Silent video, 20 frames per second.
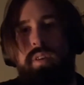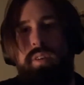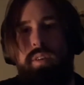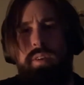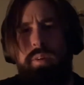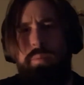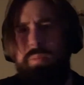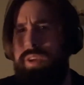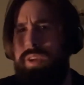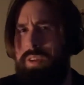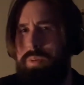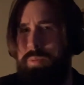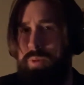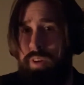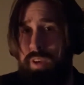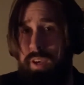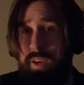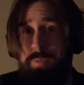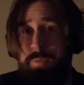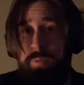I make it about
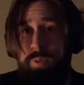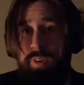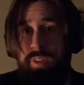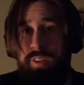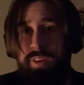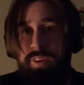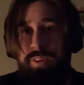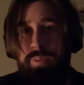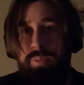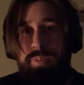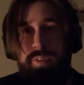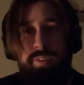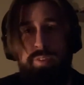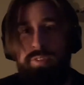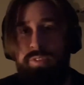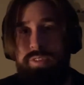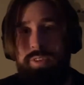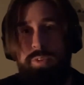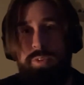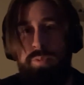halfway there. He's
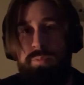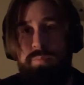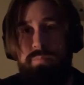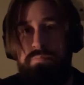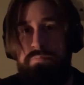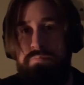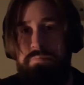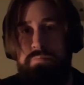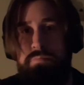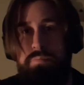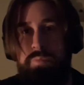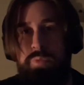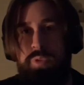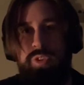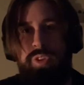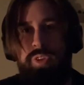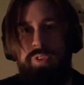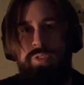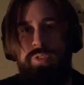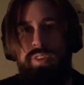still
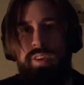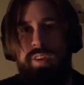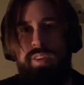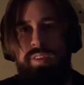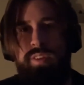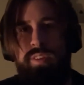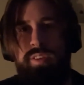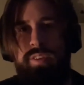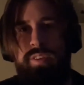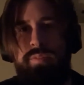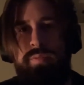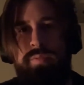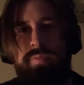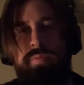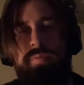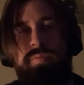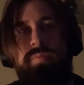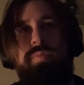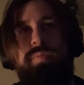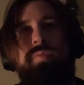standing there.
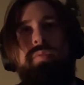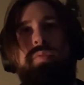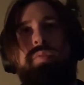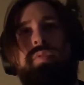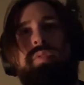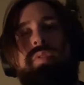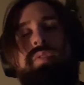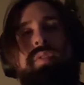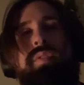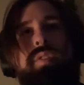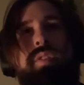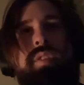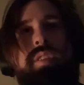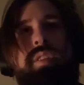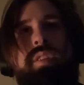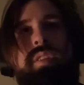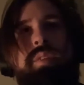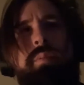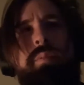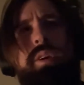
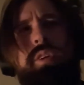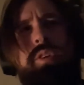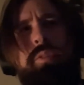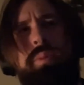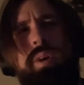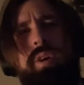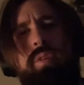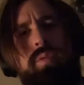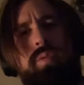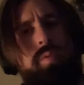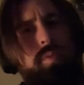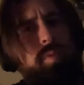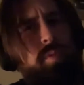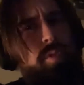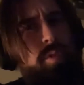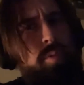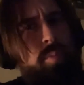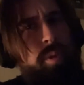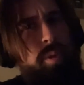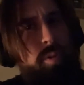Make it about
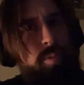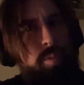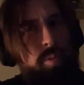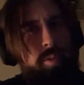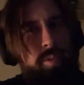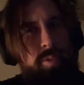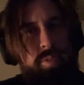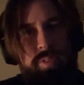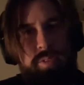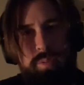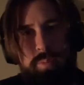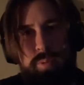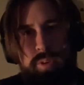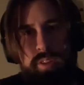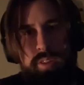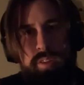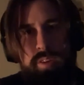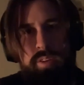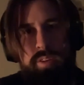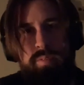3/4 of the way
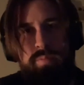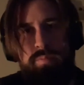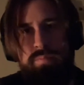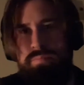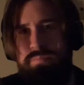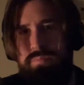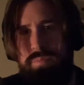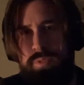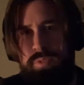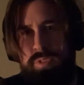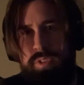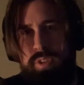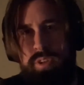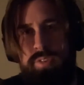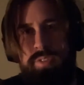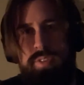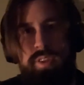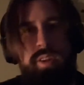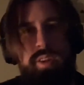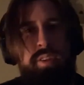there. Still
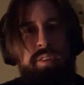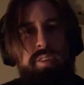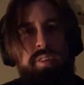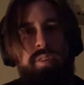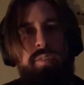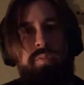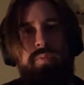standing there.